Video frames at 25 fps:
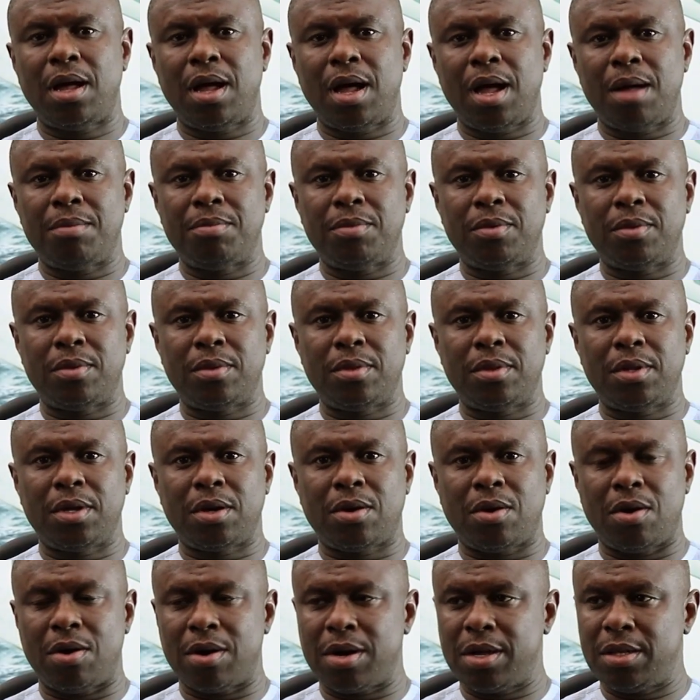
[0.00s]
I'm the
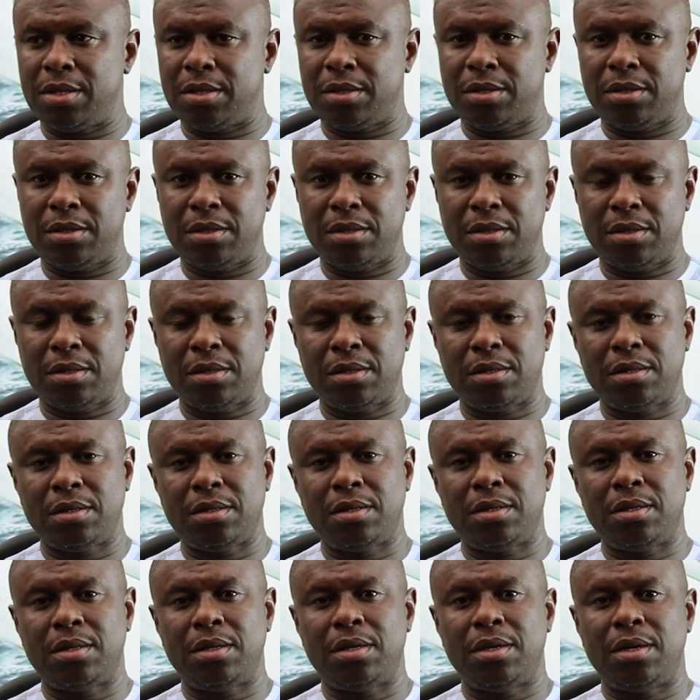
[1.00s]
current
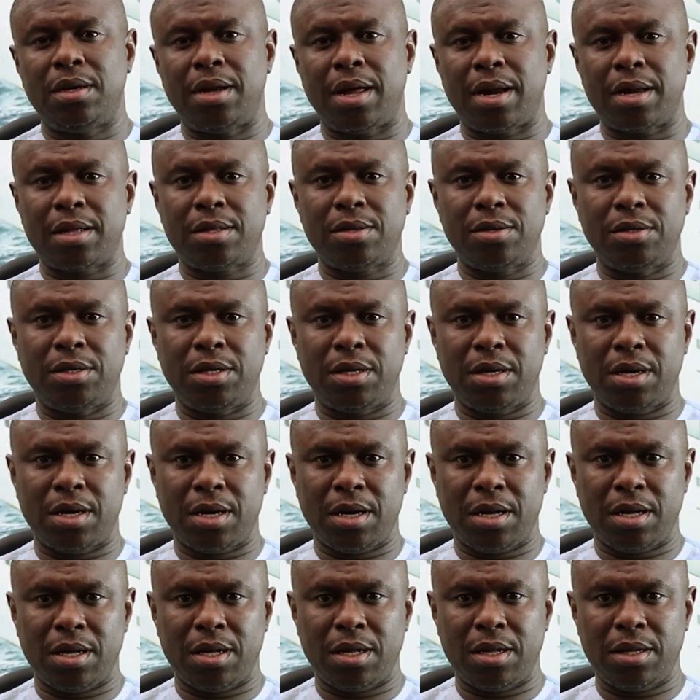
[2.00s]
Director
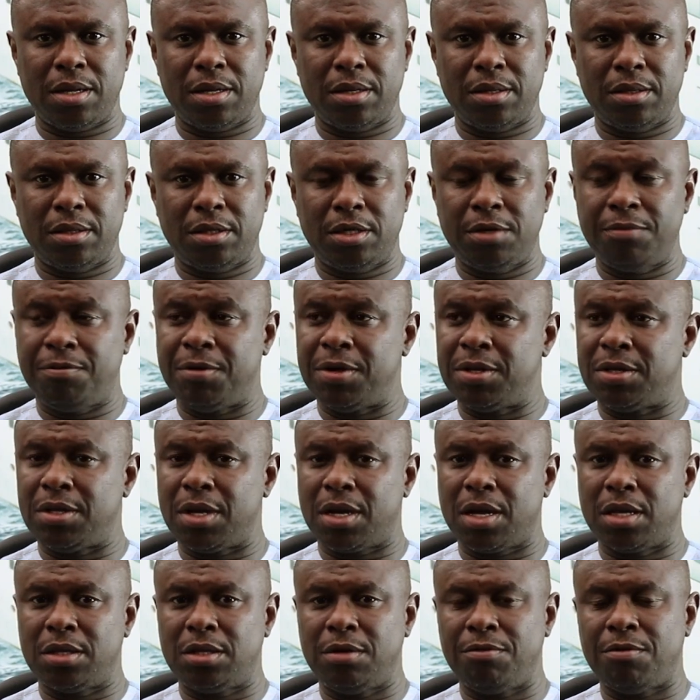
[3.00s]
General, Chief
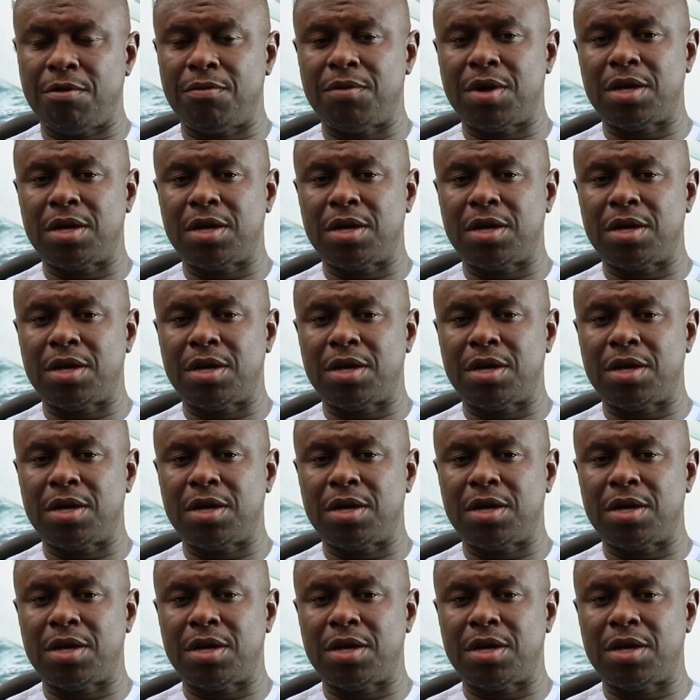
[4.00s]
Executive of